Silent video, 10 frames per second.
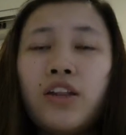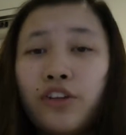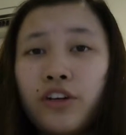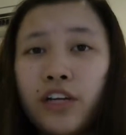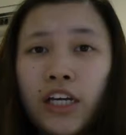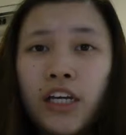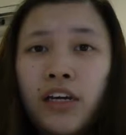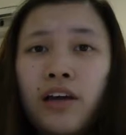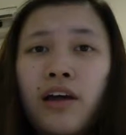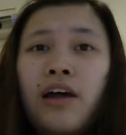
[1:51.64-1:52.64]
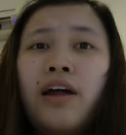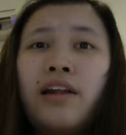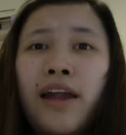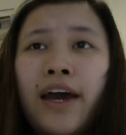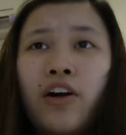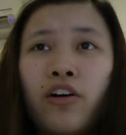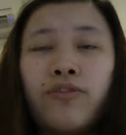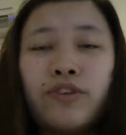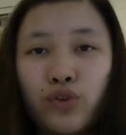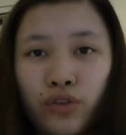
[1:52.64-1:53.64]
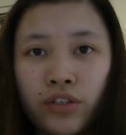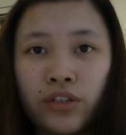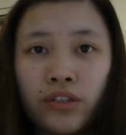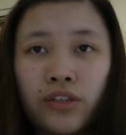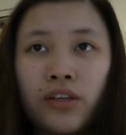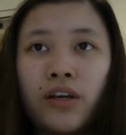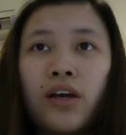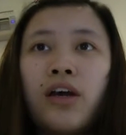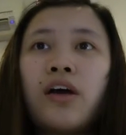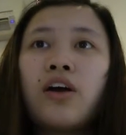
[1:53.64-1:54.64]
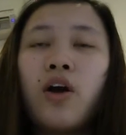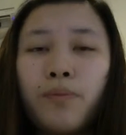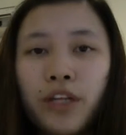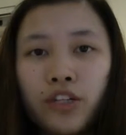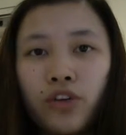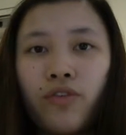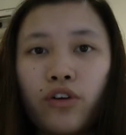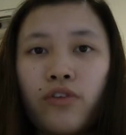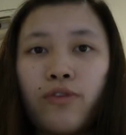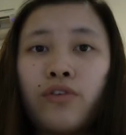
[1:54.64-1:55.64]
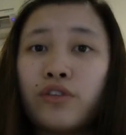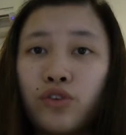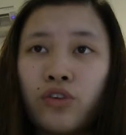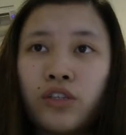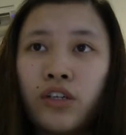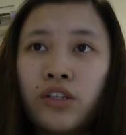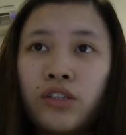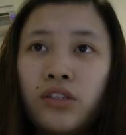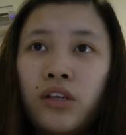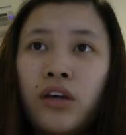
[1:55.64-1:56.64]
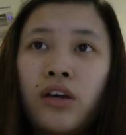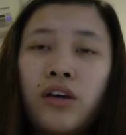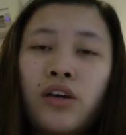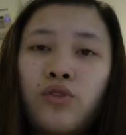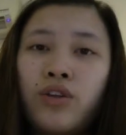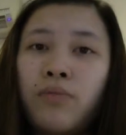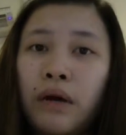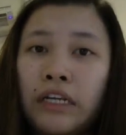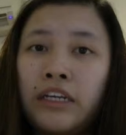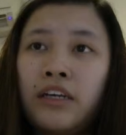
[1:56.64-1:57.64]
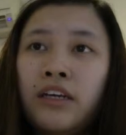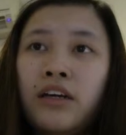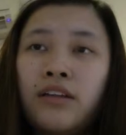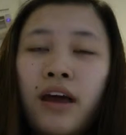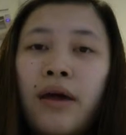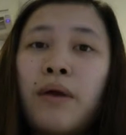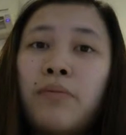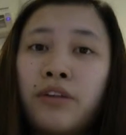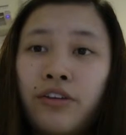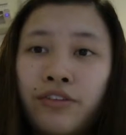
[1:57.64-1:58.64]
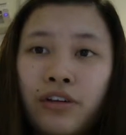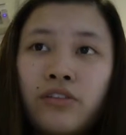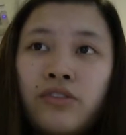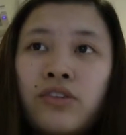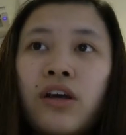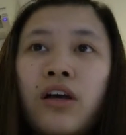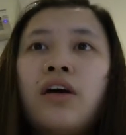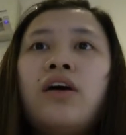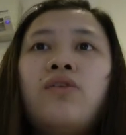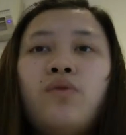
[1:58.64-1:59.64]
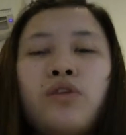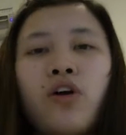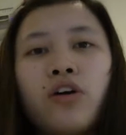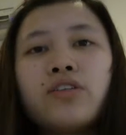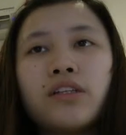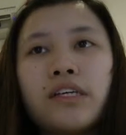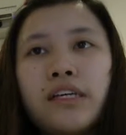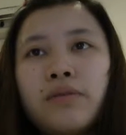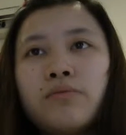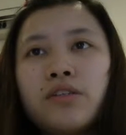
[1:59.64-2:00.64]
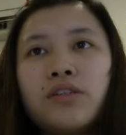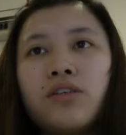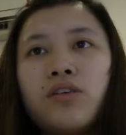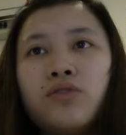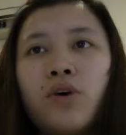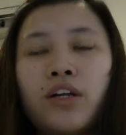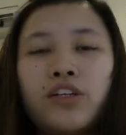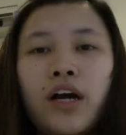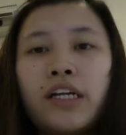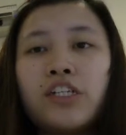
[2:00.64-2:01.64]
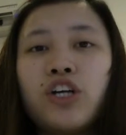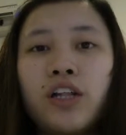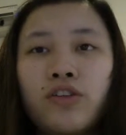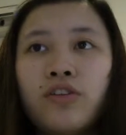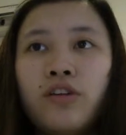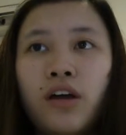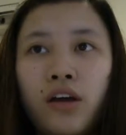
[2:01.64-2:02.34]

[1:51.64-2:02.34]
Thirdly, lack of resources. Competition for resources, including money, time, and materials, will cause the teams to undercut each other,